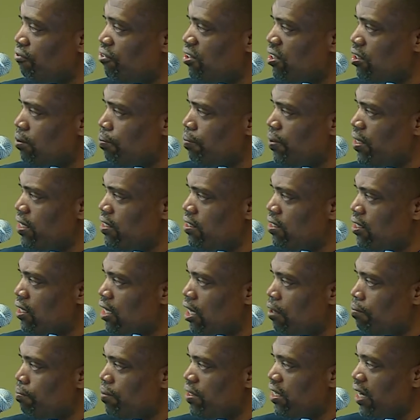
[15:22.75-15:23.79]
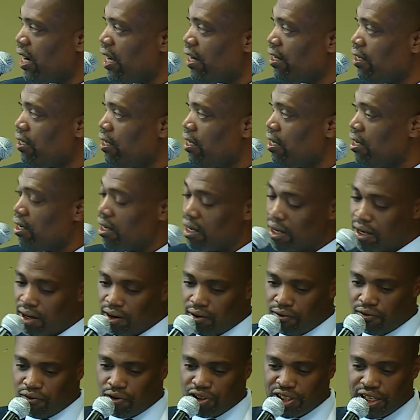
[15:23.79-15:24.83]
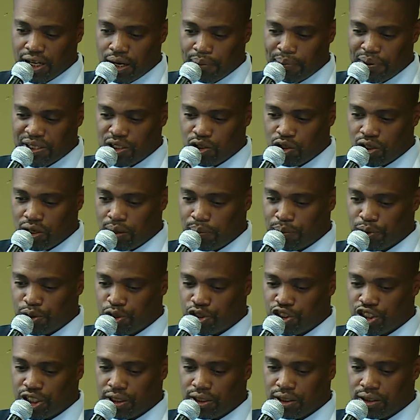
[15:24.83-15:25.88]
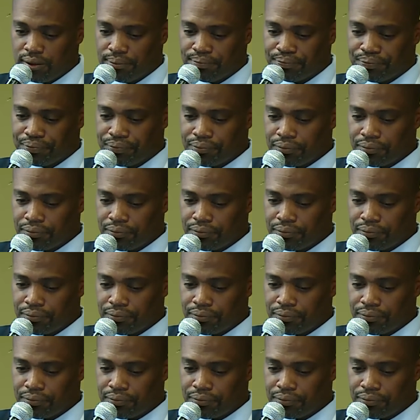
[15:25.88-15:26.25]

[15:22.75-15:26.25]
feasibility can be done for their particular project.